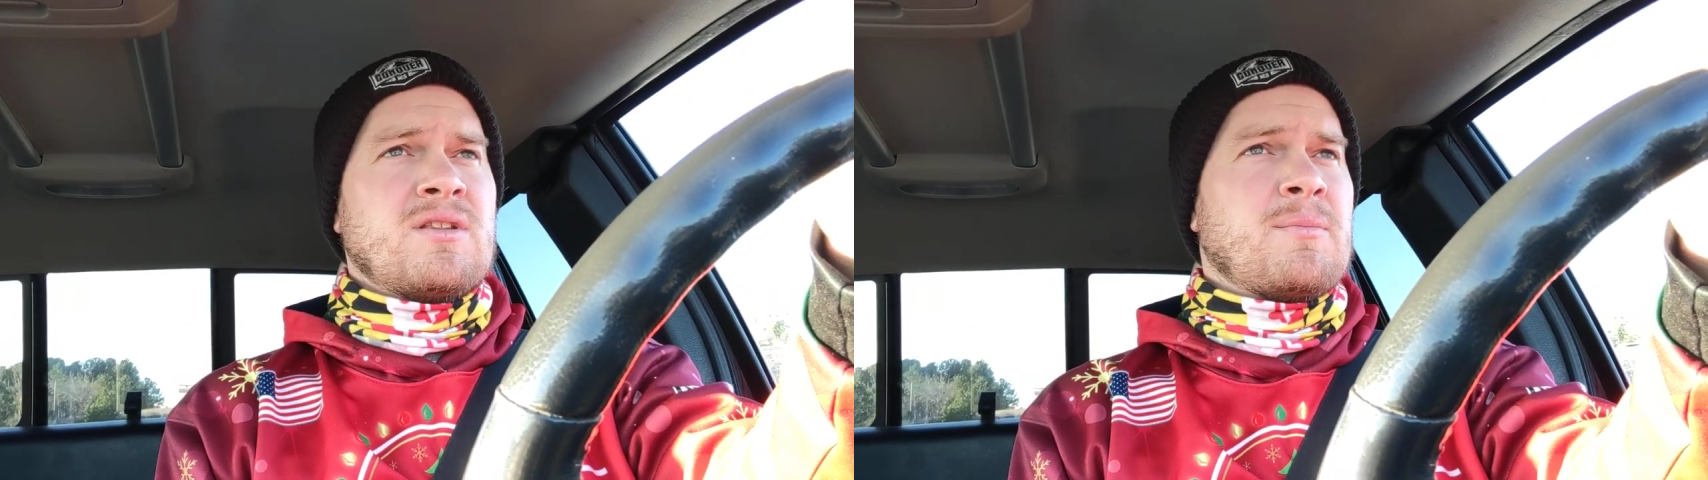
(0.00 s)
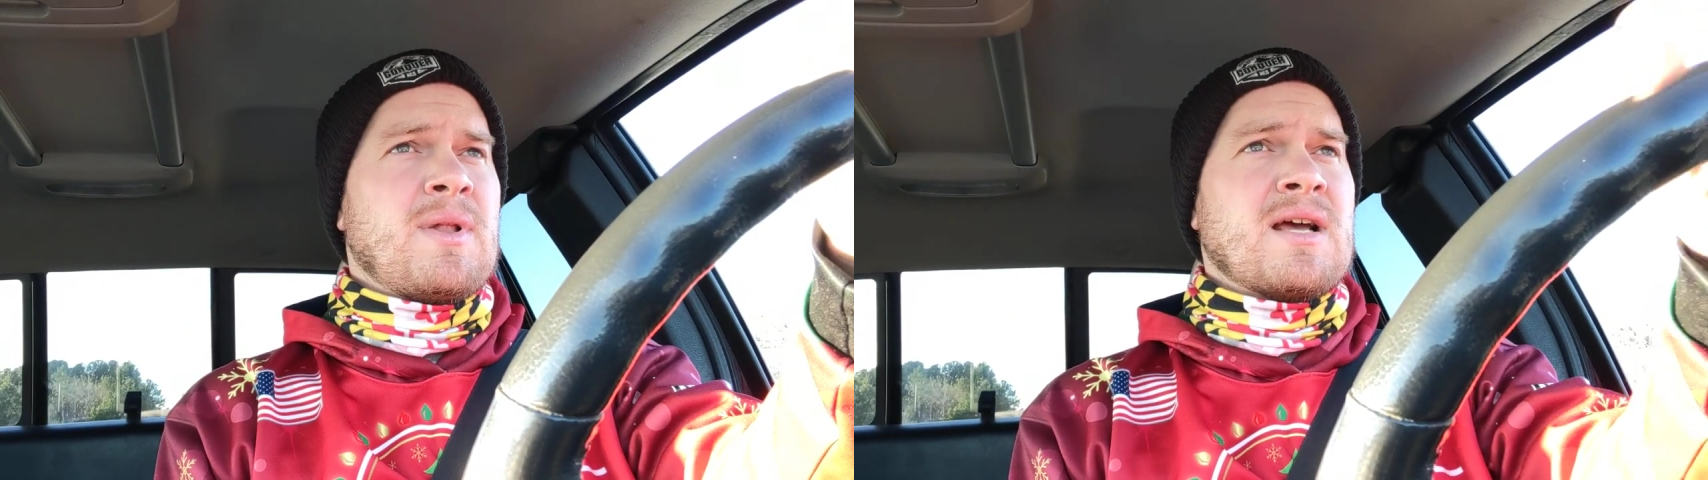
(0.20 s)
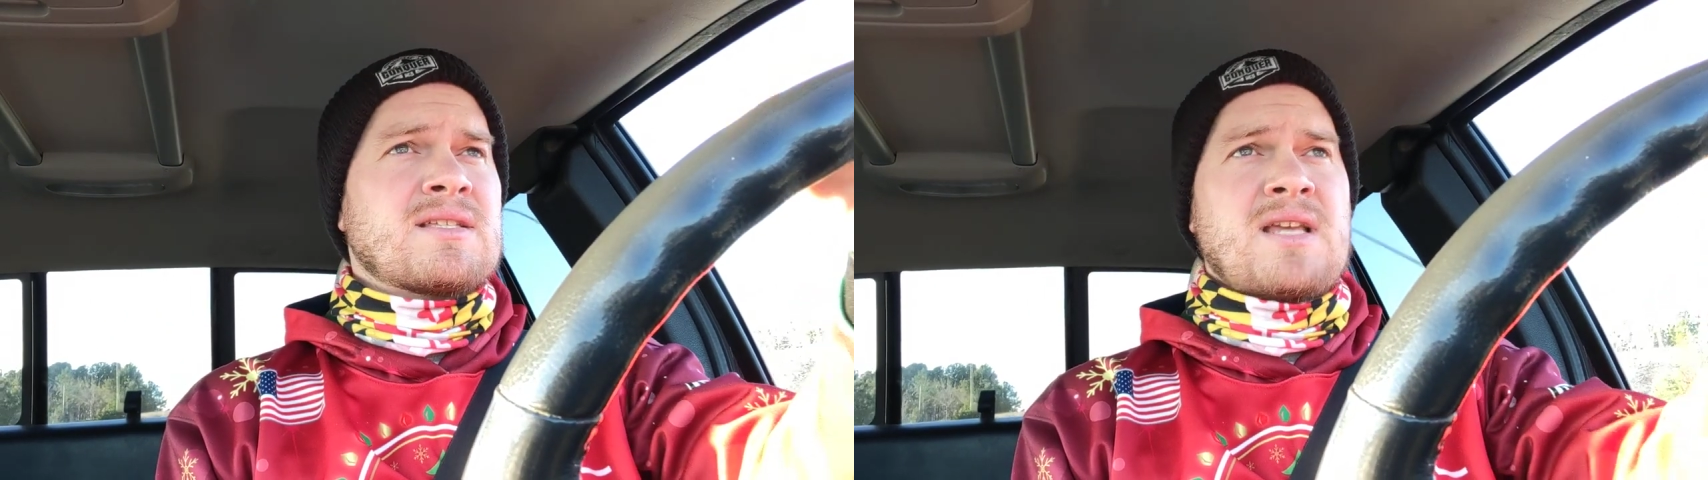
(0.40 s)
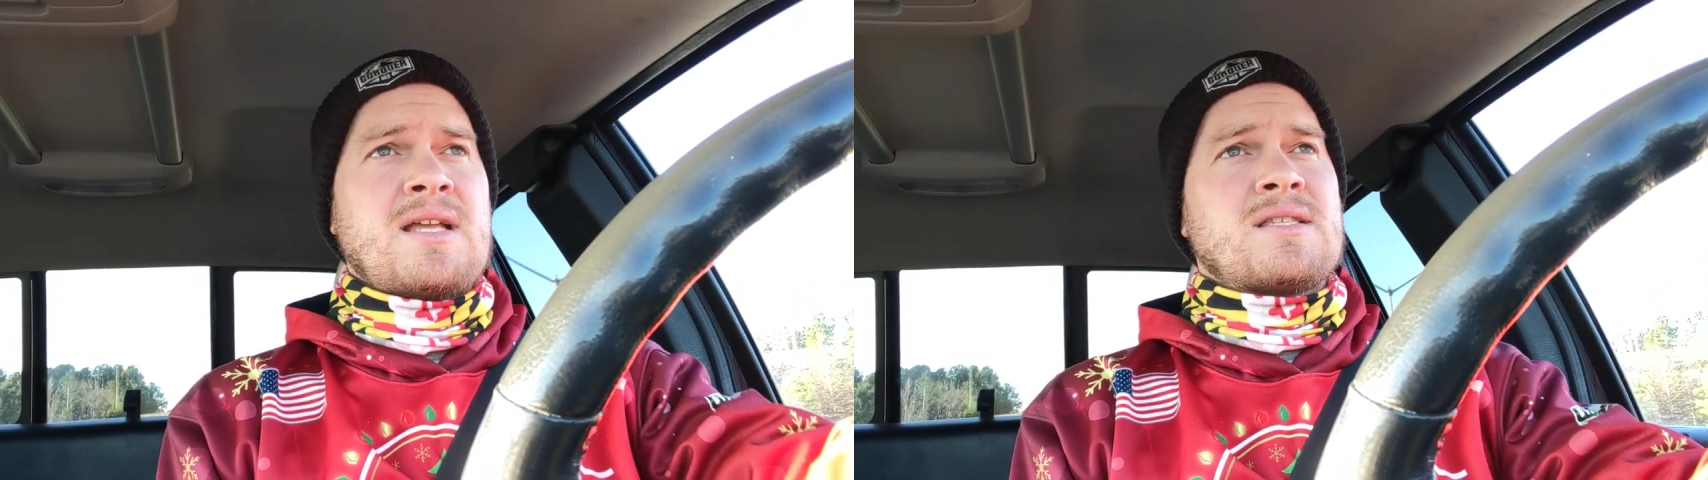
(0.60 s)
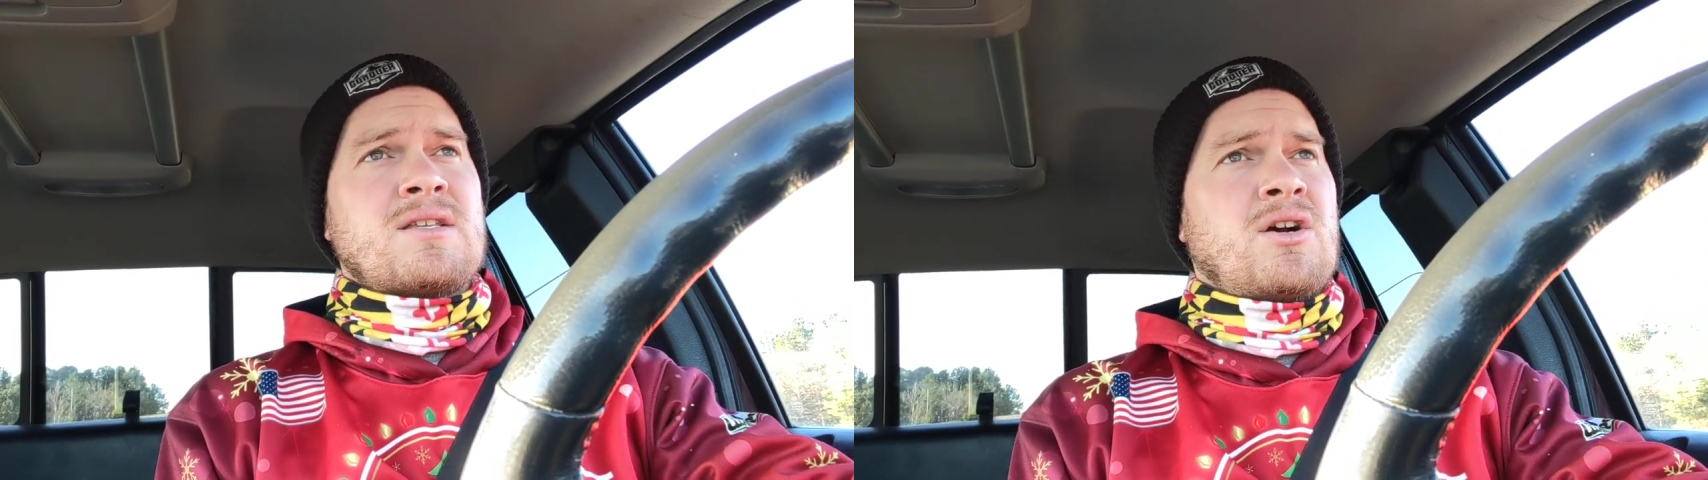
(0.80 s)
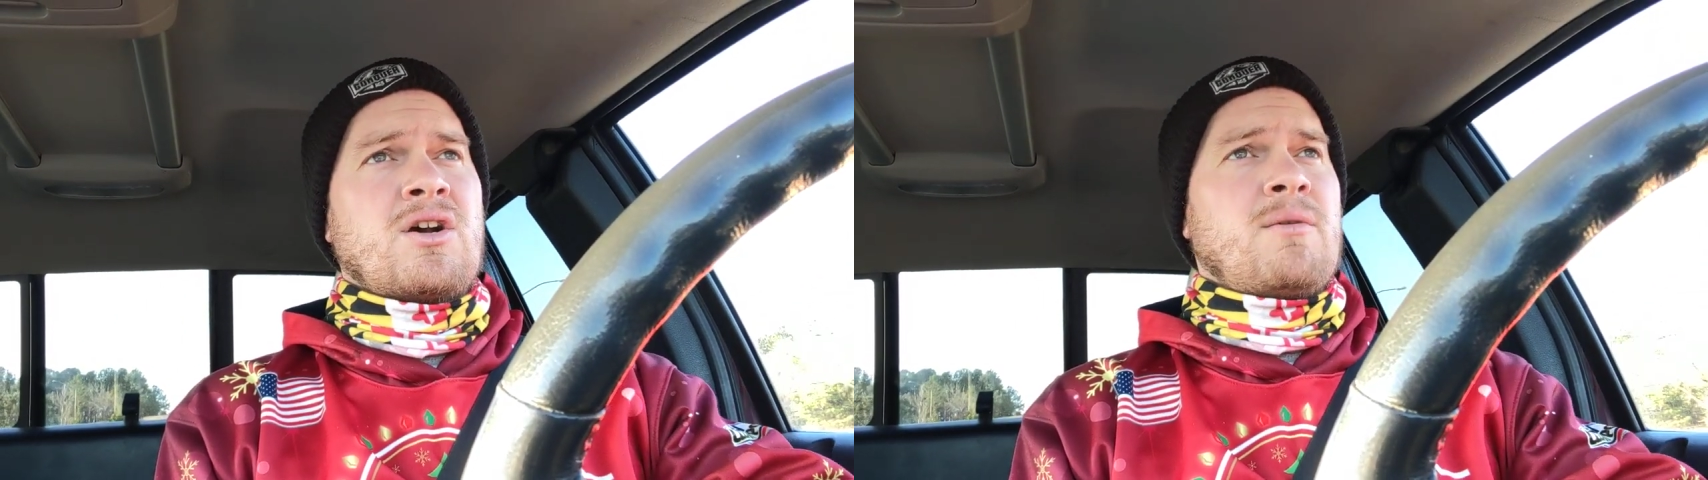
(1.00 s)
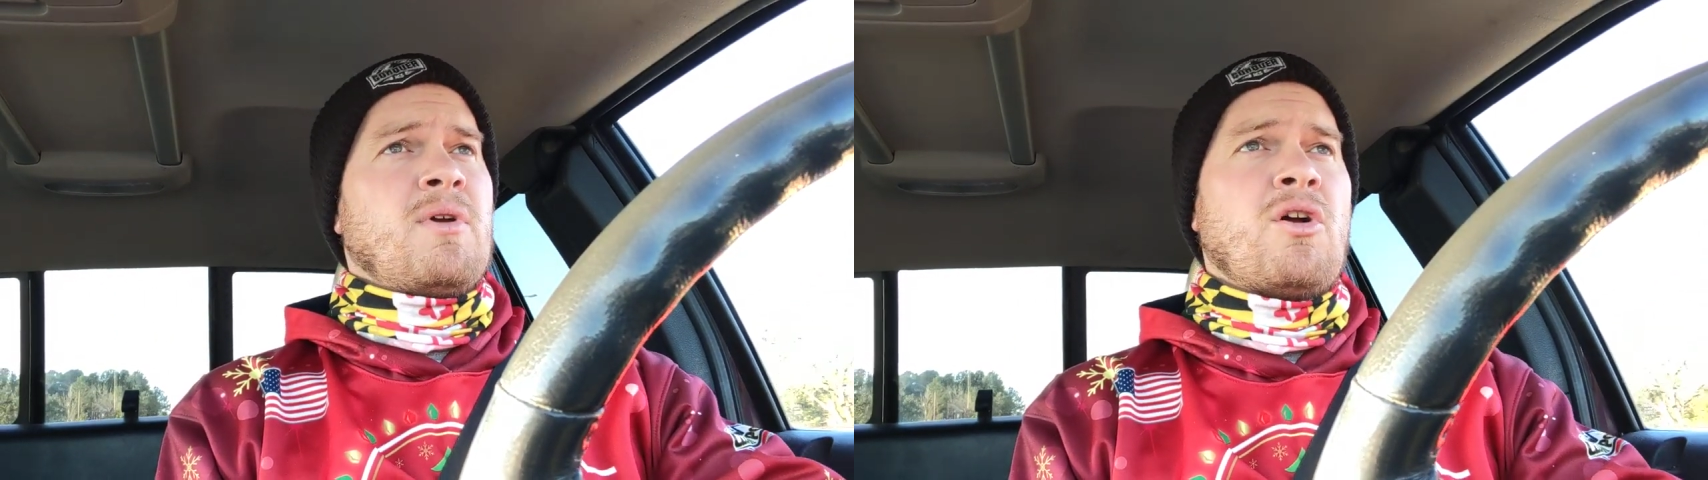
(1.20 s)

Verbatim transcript: the black stains are gonna be